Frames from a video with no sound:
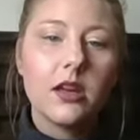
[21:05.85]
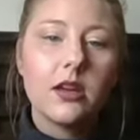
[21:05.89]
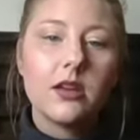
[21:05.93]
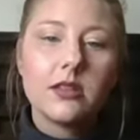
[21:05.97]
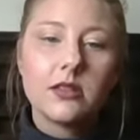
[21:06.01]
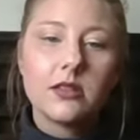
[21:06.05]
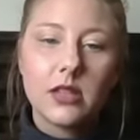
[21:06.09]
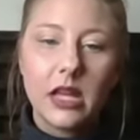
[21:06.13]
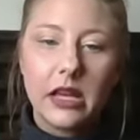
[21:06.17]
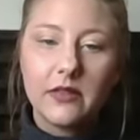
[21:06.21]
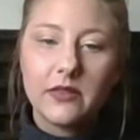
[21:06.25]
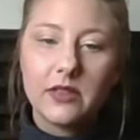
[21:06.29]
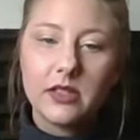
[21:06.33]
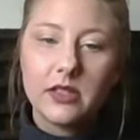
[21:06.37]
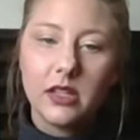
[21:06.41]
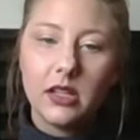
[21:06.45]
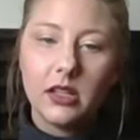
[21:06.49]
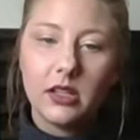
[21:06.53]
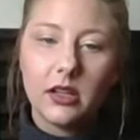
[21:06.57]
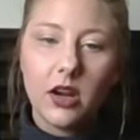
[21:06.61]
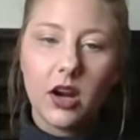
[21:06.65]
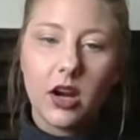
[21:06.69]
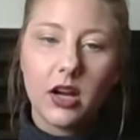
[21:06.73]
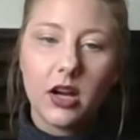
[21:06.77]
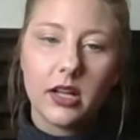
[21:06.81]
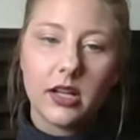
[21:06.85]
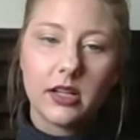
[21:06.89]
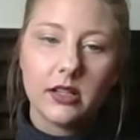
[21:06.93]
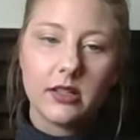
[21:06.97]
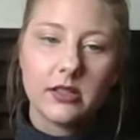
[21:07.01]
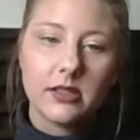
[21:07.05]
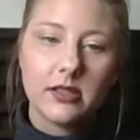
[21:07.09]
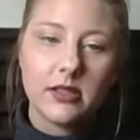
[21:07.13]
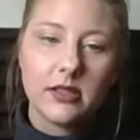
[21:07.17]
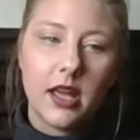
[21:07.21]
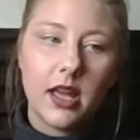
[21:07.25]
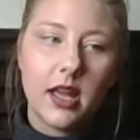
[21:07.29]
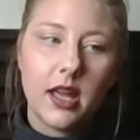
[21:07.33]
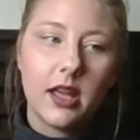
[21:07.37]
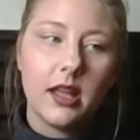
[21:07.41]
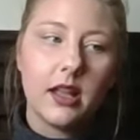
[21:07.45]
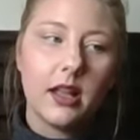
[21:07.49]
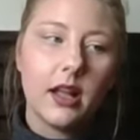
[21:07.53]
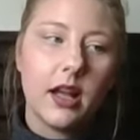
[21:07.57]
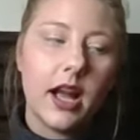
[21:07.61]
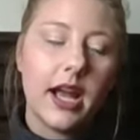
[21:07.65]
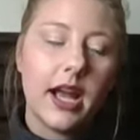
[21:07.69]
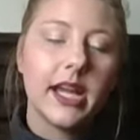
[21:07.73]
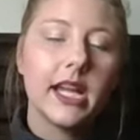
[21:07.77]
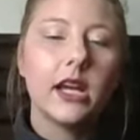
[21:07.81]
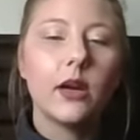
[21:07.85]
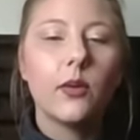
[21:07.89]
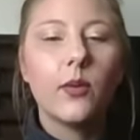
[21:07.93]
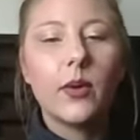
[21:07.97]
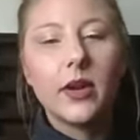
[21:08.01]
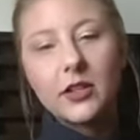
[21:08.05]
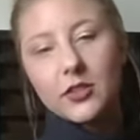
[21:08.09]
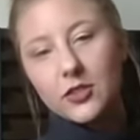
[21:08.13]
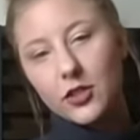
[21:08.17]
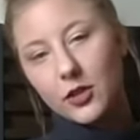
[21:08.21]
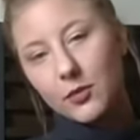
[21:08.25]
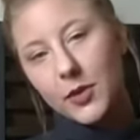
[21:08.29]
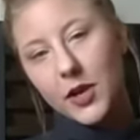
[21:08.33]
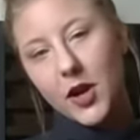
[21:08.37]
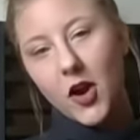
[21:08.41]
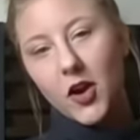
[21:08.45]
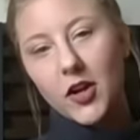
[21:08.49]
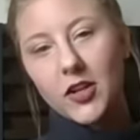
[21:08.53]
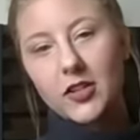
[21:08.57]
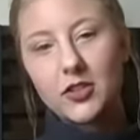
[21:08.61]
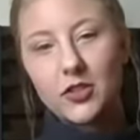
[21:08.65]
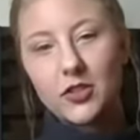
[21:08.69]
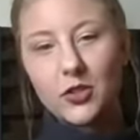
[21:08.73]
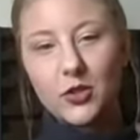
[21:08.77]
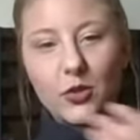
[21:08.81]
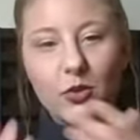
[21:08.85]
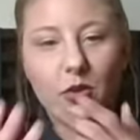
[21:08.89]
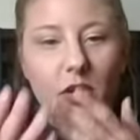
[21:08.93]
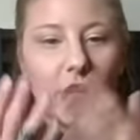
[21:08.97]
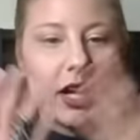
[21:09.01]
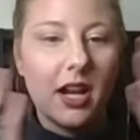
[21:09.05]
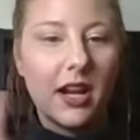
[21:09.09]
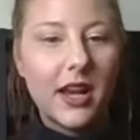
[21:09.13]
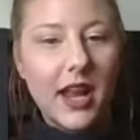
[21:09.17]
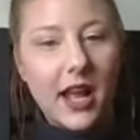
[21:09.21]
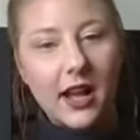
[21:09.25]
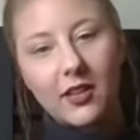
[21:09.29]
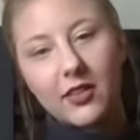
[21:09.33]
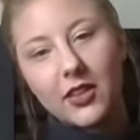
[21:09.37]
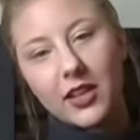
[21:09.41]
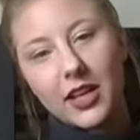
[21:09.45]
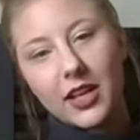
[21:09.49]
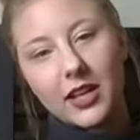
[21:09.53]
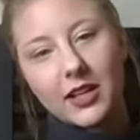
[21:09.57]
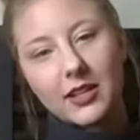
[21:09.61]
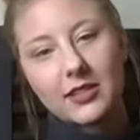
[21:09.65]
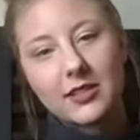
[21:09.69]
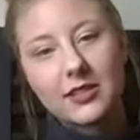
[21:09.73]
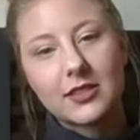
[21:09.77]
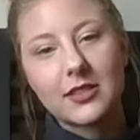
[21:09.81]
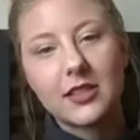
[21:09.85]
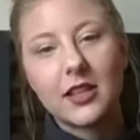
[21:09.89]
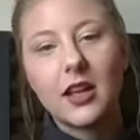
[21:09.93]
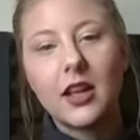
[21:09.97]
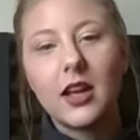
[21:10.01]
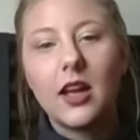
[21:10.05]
So I've seen artists say, hey, I want to turn my art into like a necklace.